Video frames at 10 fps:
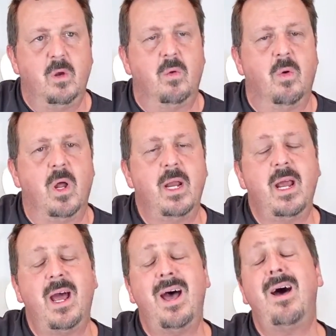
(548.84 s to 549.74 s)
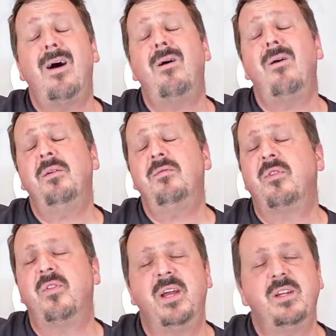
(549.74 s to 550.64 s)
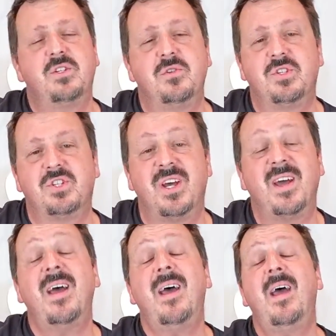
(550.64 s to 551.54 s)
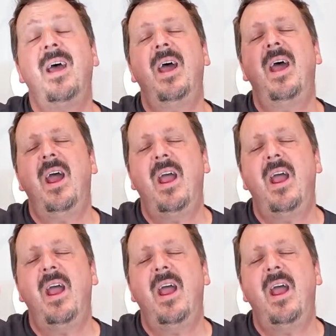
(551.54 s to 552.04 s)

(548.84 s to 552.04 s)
Running out of things to say.